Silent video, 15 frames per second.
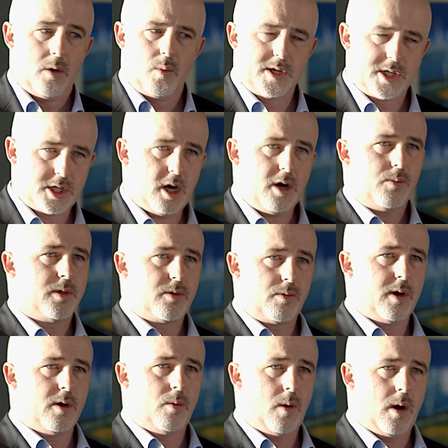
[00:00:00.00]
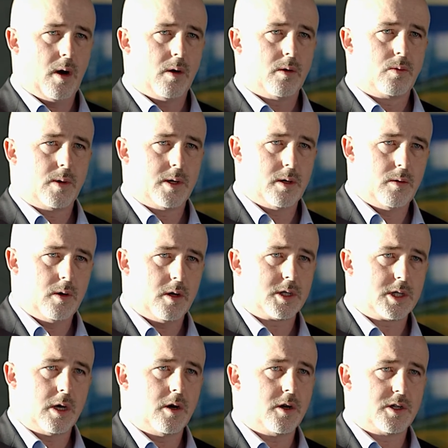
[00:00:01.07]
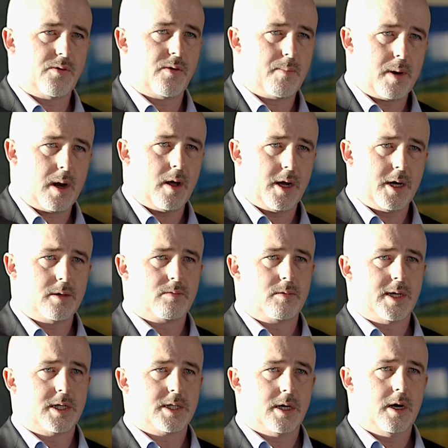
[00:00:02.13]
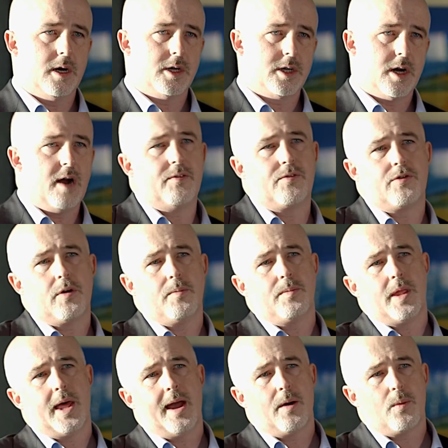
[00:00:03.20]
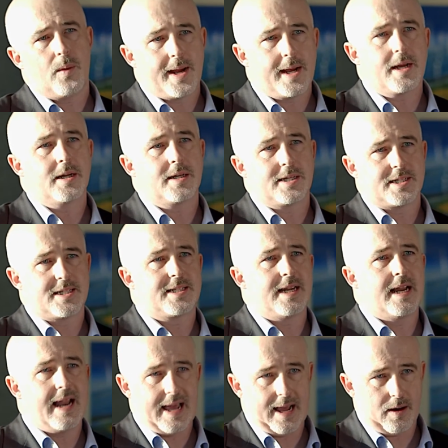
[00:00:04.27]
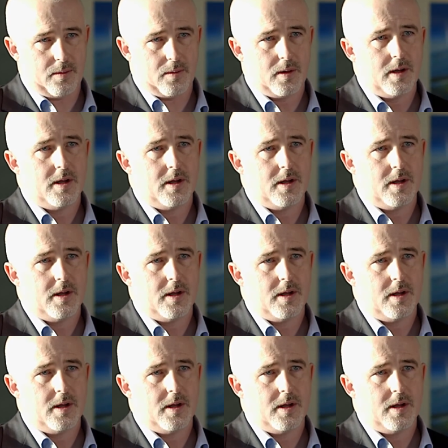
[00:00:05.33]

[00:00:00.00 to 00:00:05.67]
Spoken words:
we'll start with the real world, we'll do lots and lots of applied research, and from that we can distill out